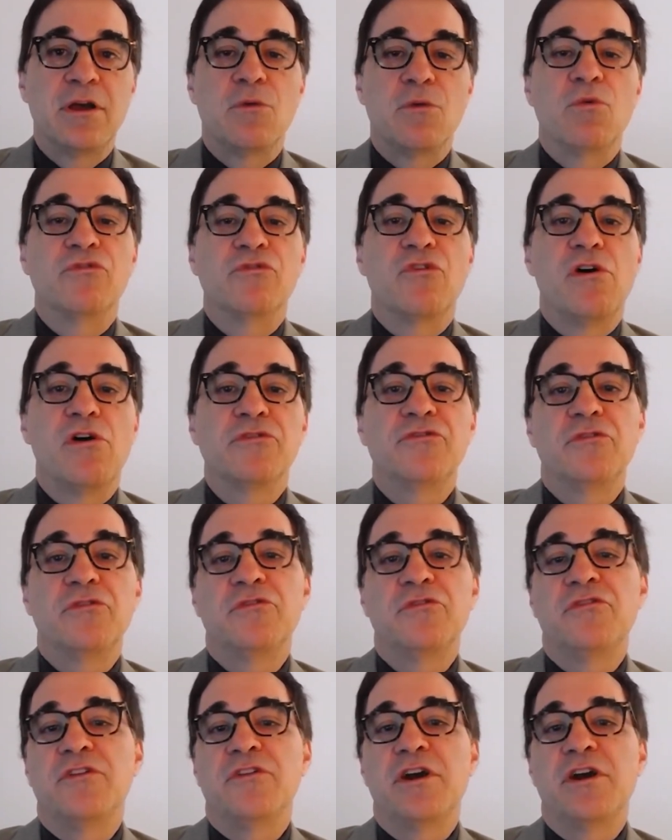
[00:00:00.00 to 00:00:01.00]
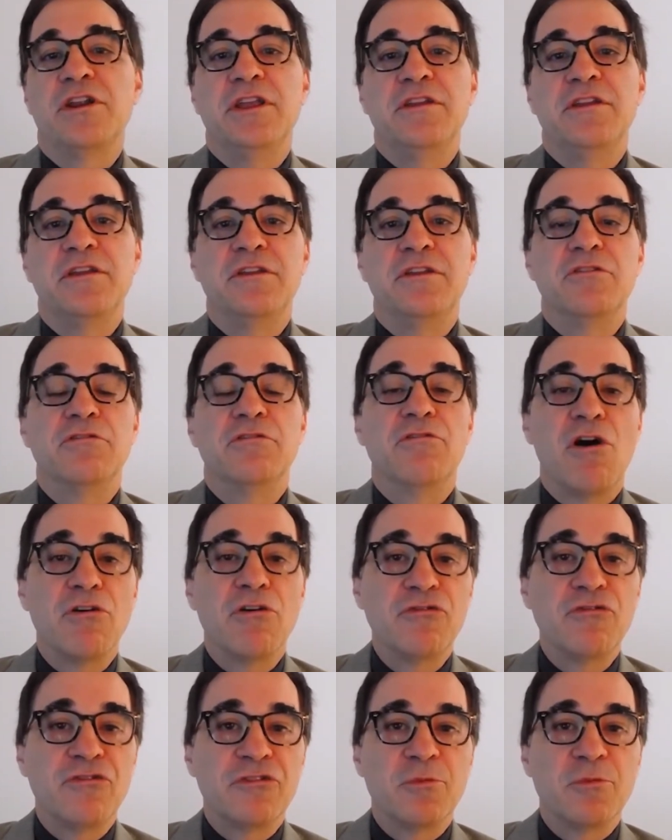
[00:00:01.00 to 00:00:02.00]
was also studied in the
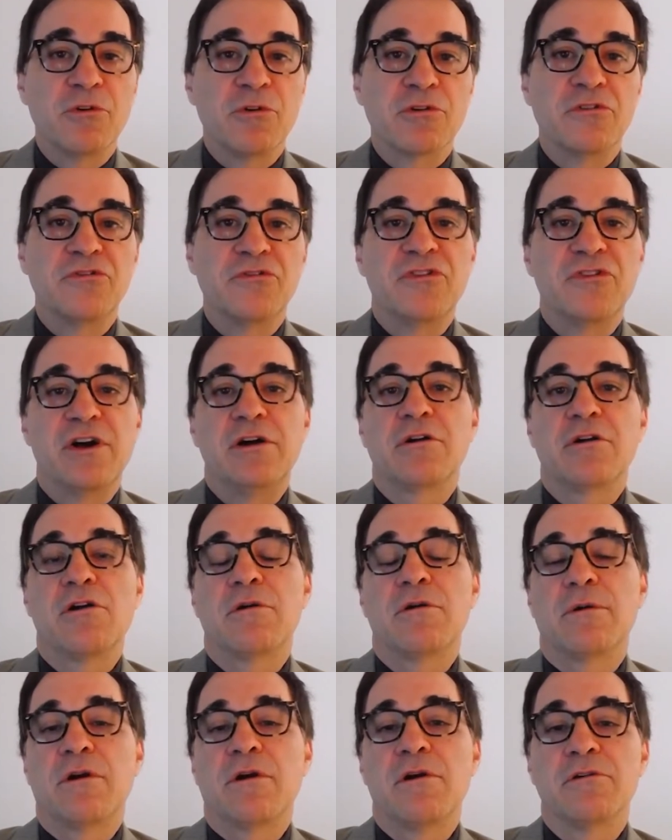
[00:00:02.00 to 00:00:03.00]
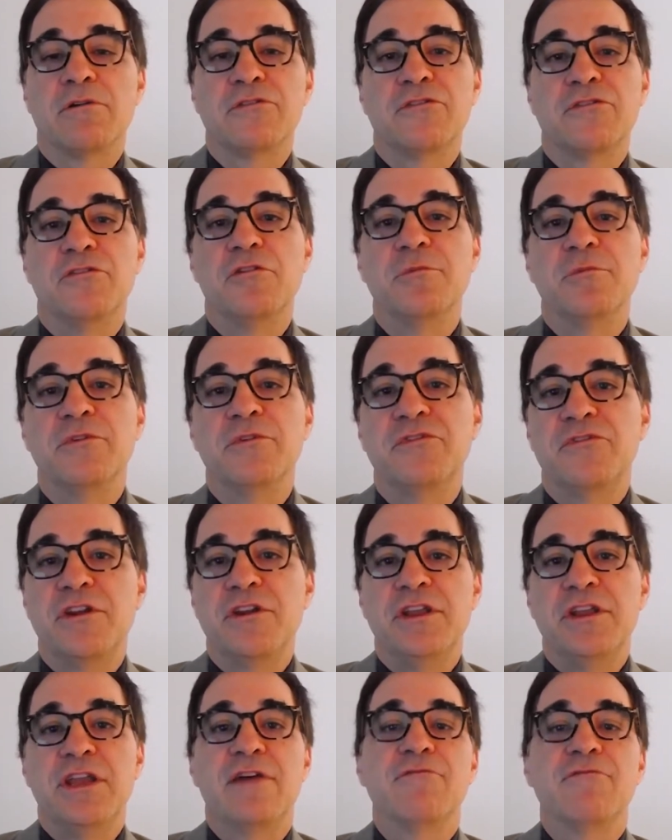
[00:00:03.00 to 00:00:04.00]
largest Merkel cell carcinoma
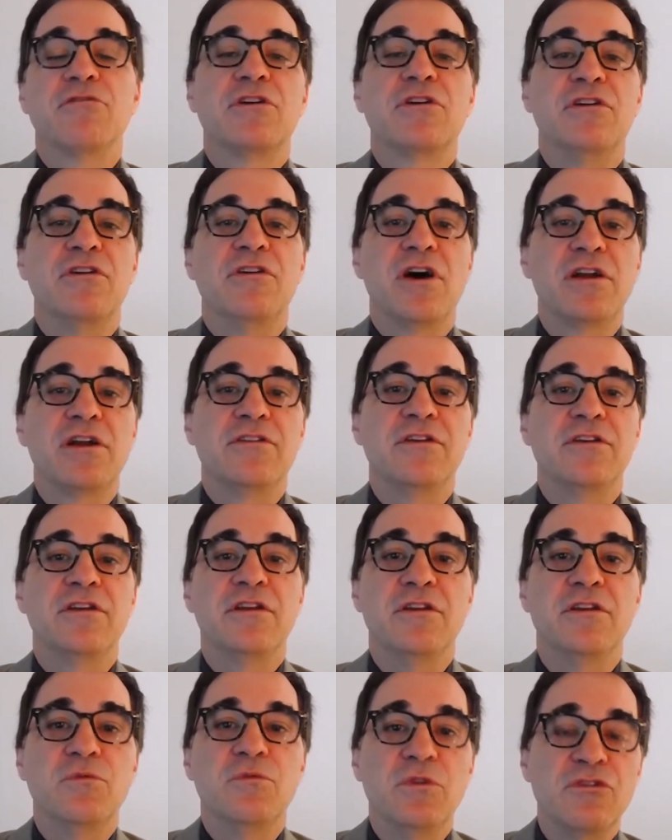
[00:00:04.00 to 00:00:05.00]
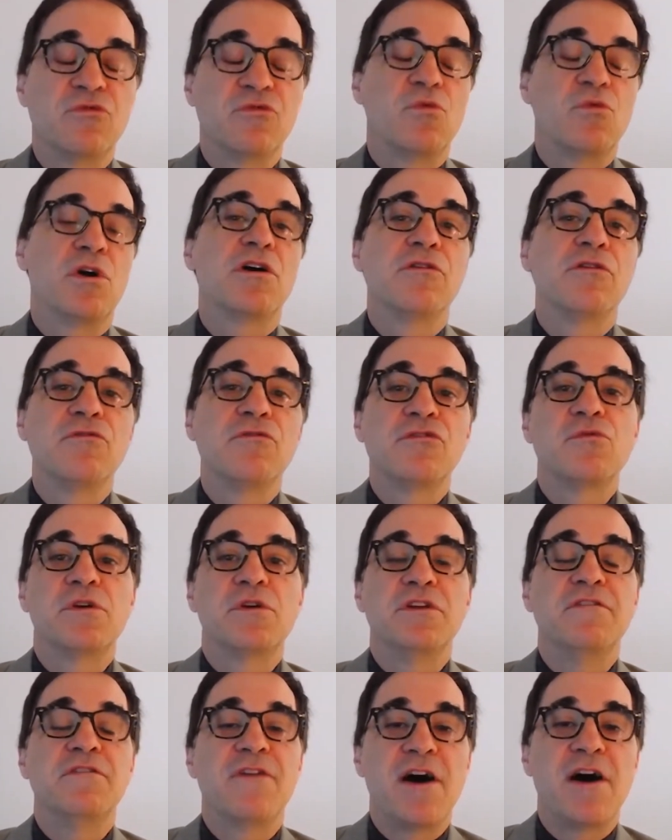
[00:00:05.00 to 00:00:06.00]
study ever conducted, in which
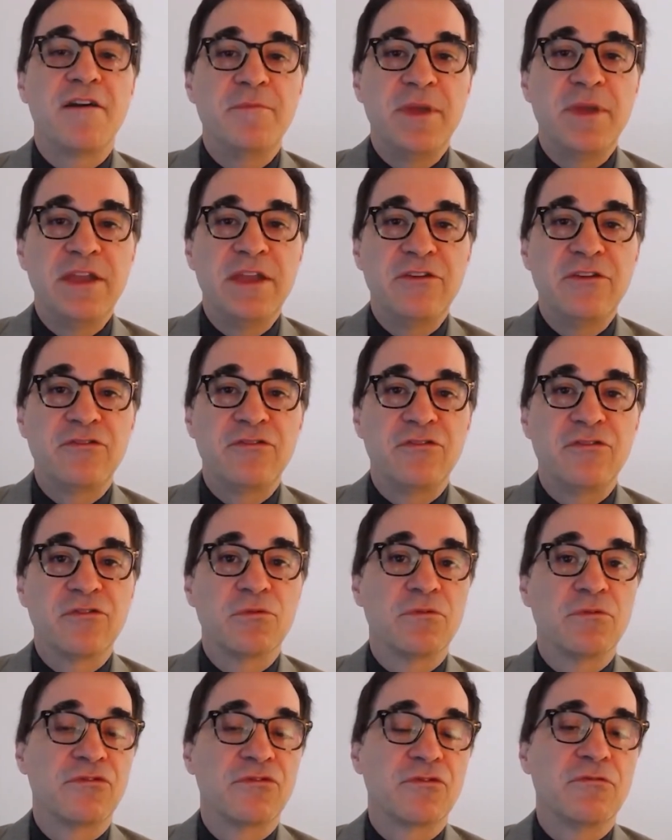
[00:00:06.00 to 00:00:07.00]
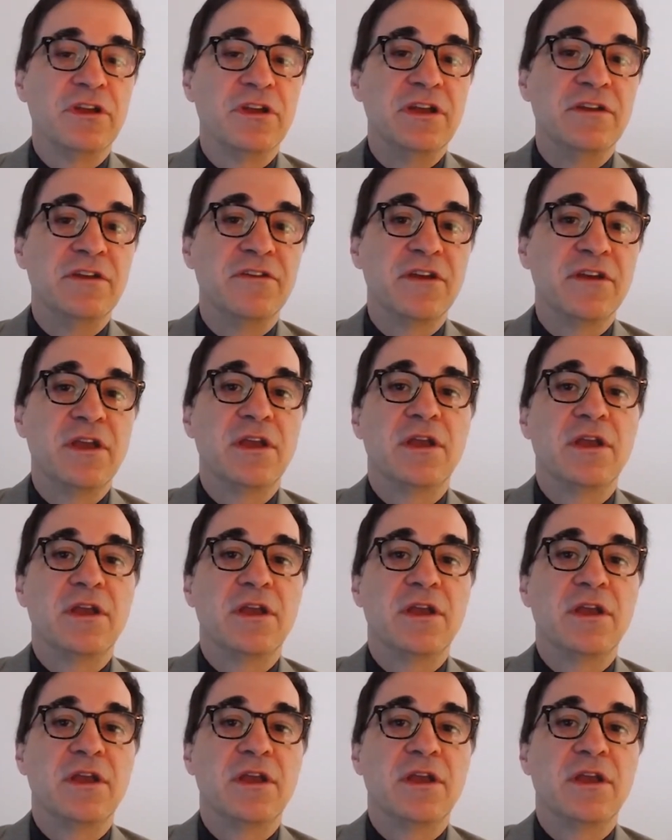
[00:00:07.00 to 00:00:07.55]
125 patients were screened